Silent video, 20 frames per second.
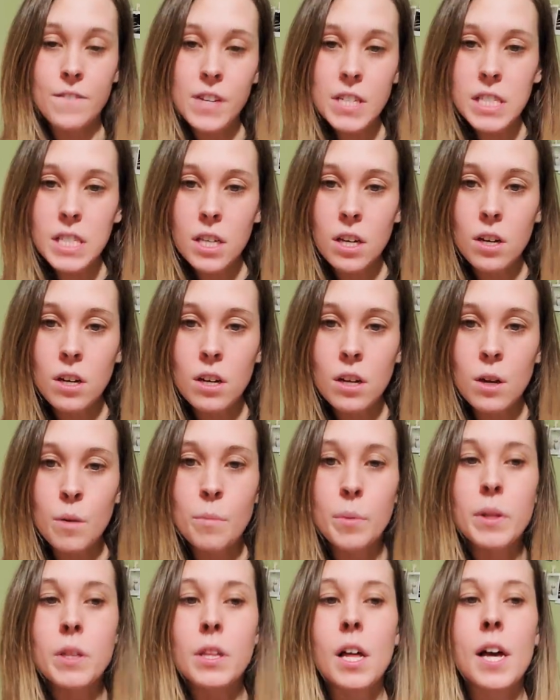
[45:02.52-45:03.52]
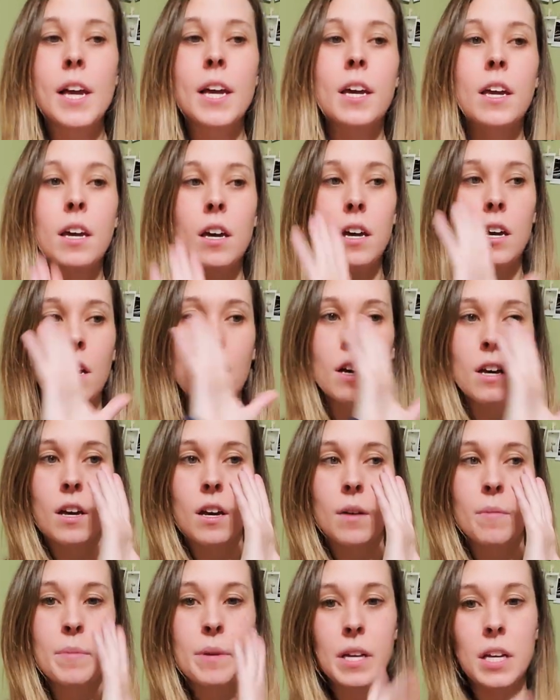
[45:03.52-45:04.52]
physical, but
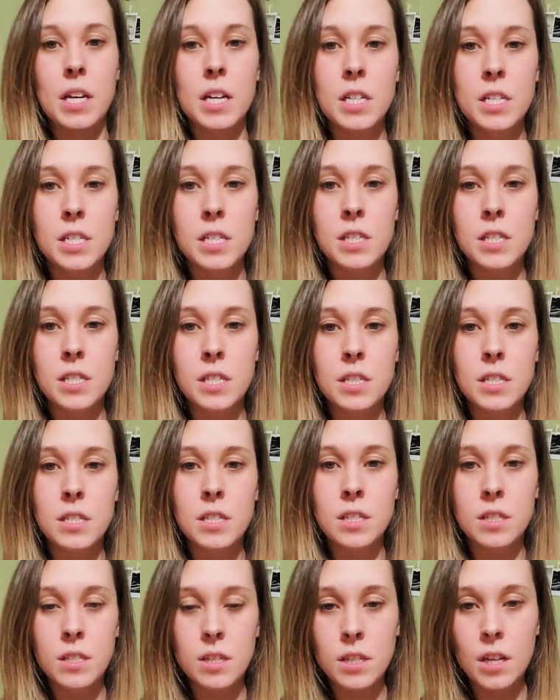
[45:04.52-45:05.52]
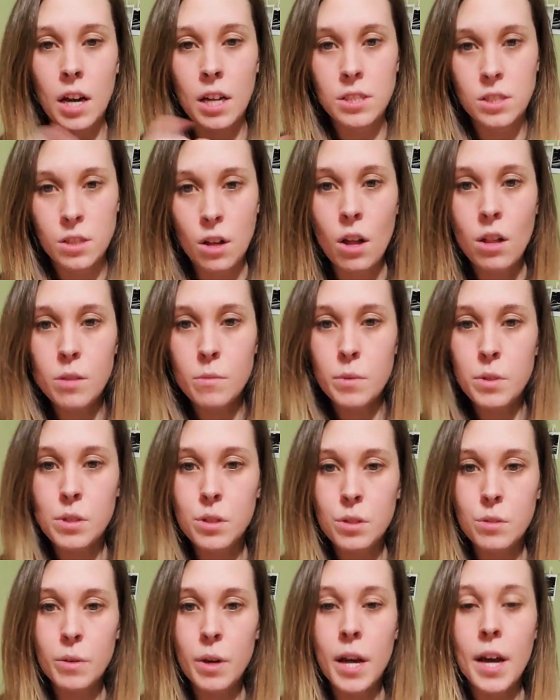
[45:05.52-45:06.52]
because God's calling me
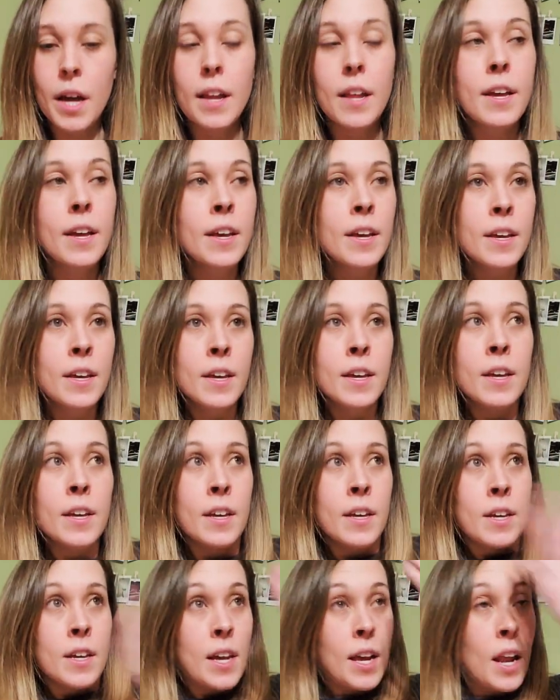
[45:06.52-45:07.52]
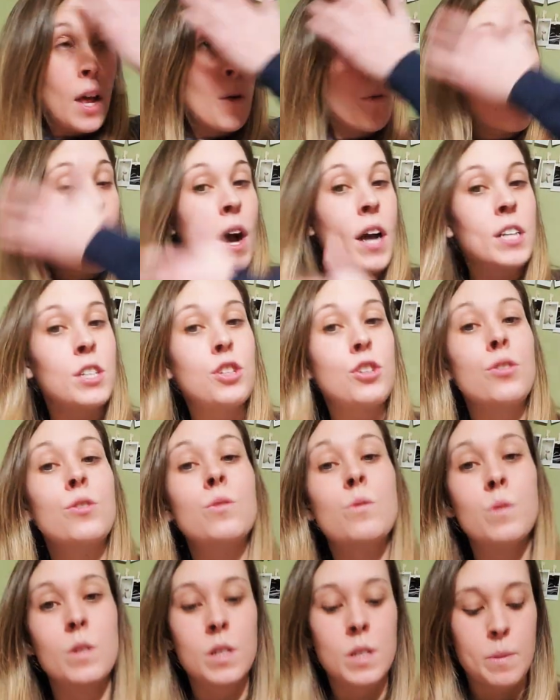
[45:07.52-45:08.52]
to it, and I want to
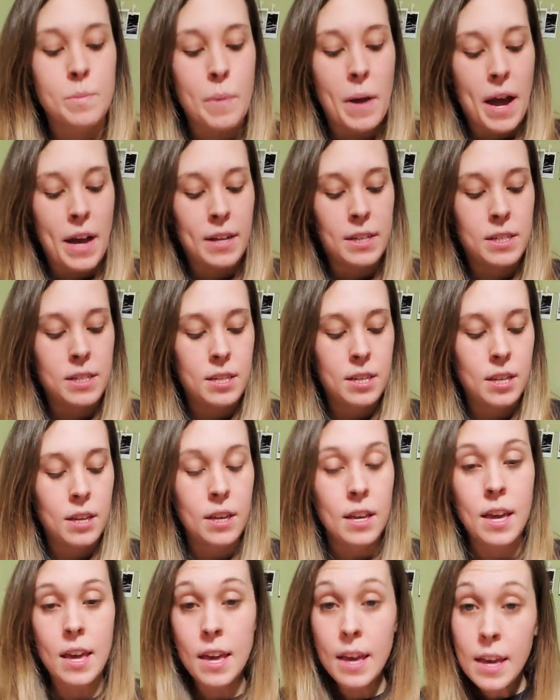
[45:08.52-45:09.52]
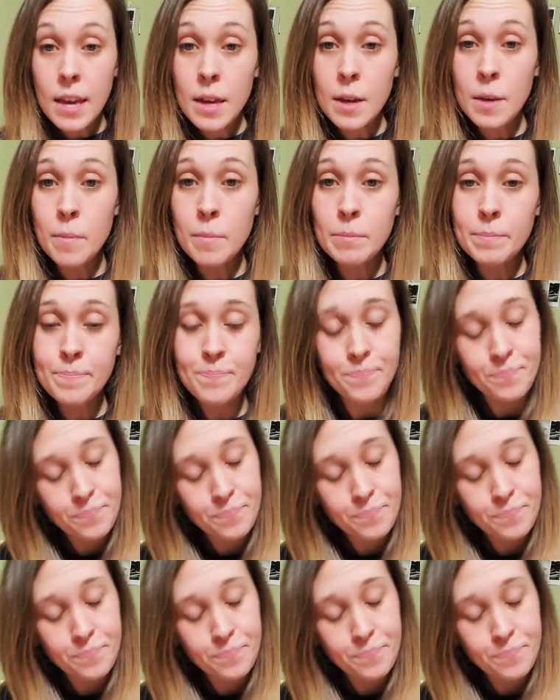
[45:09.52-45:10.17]
respect him